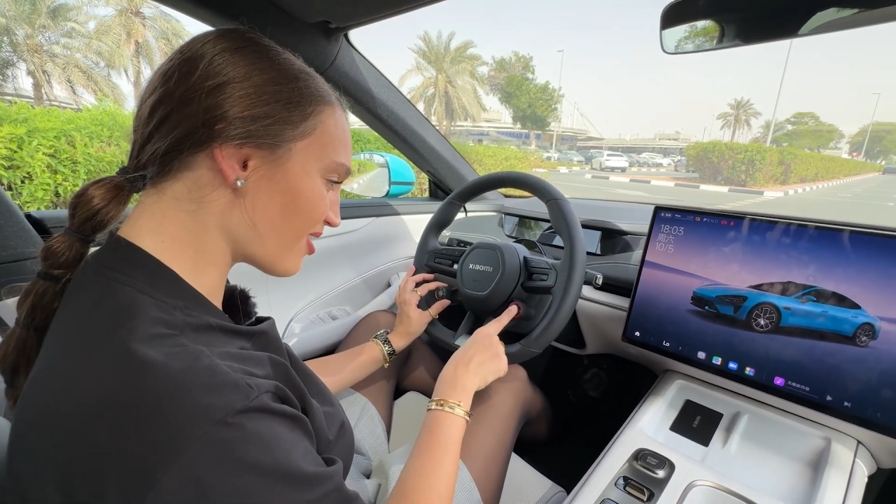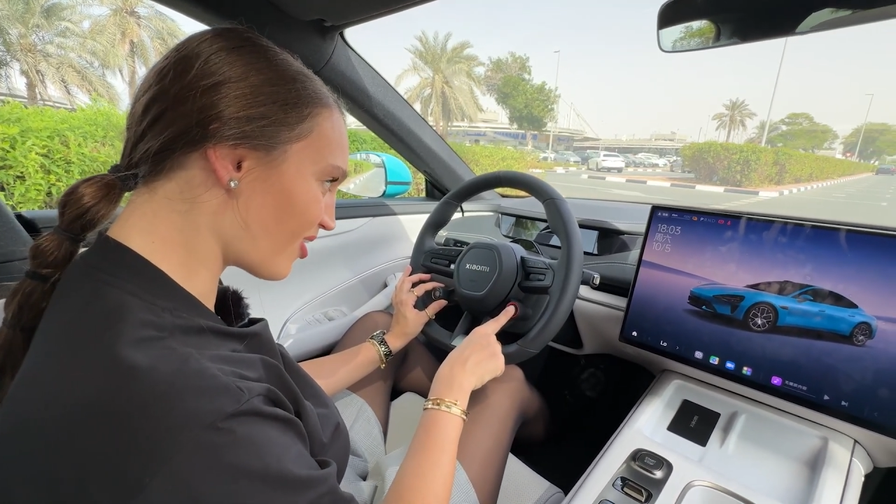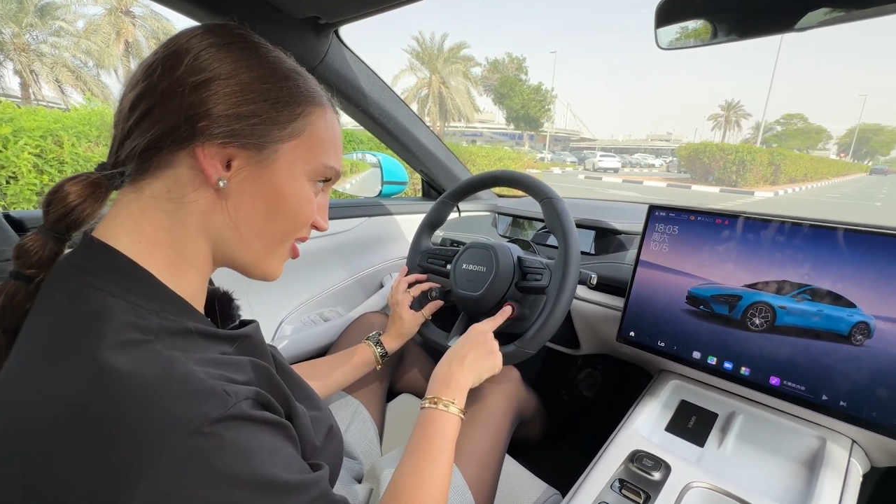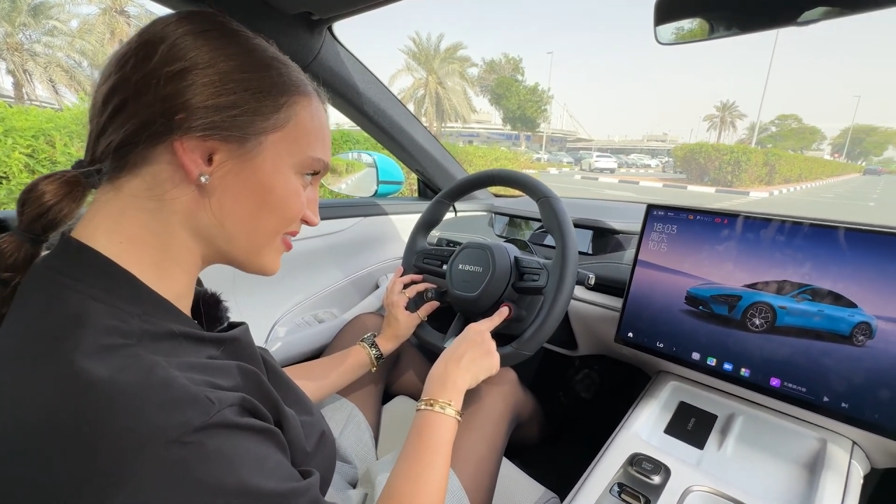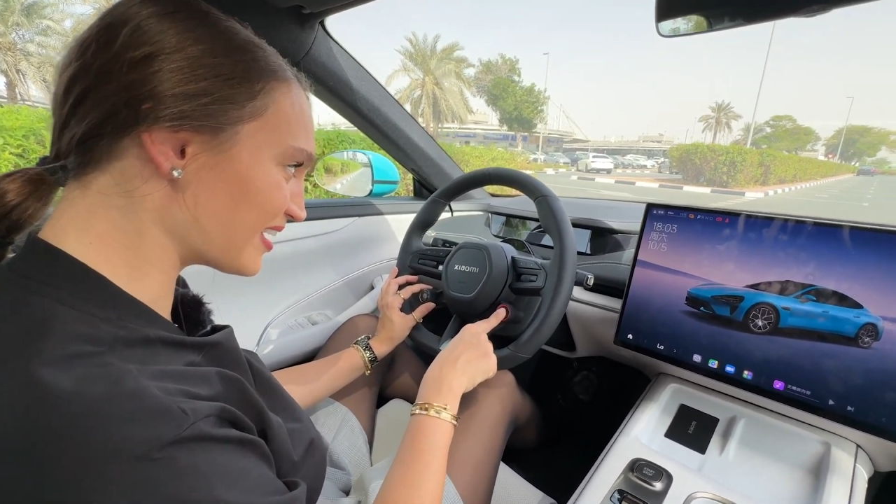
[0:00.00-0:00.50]

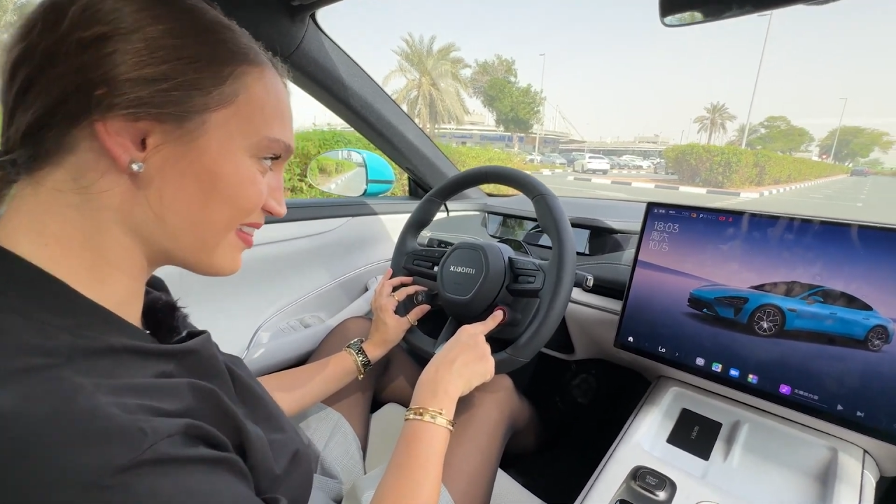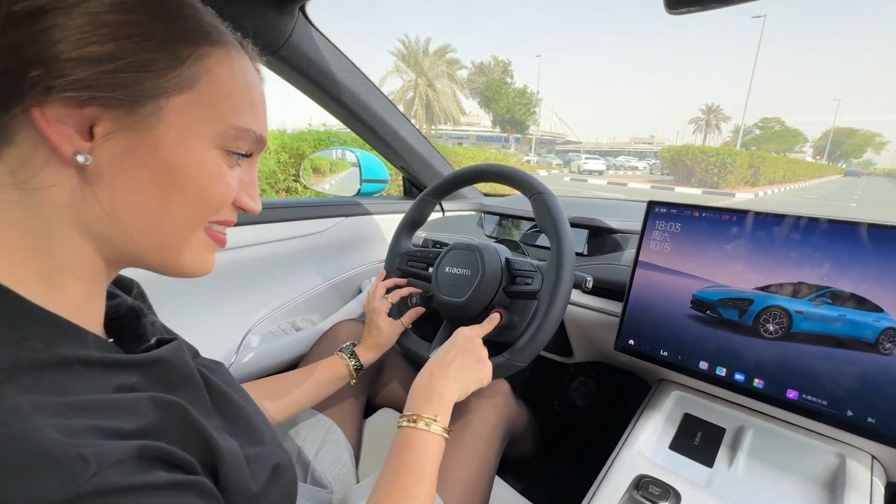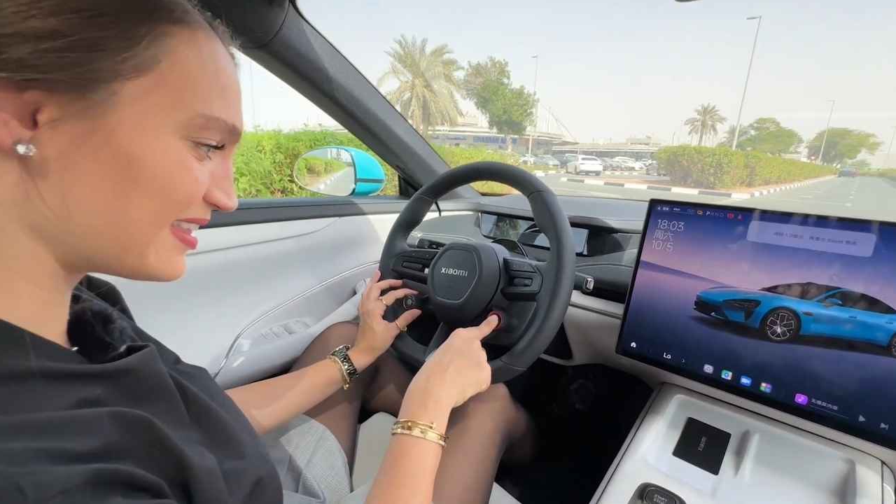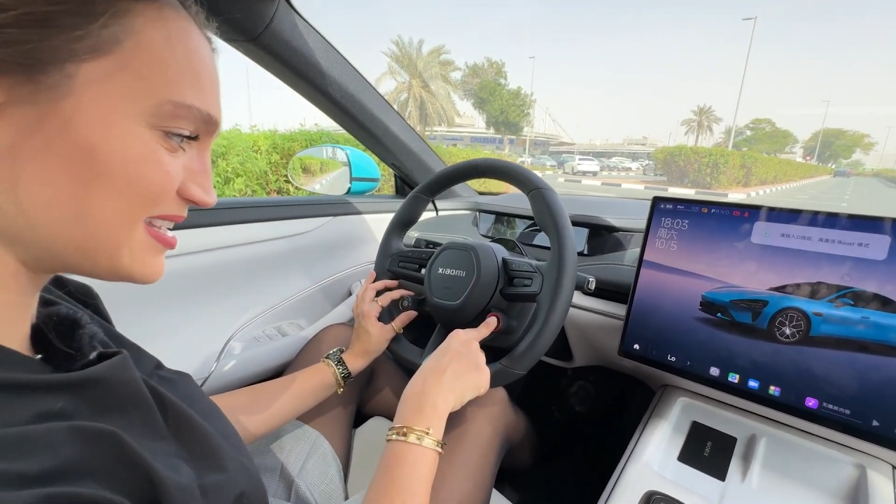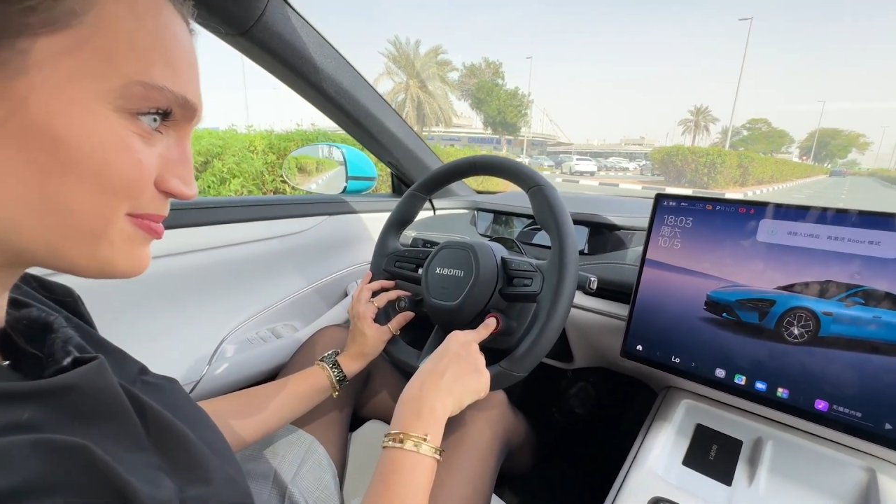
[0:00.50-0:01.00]
on this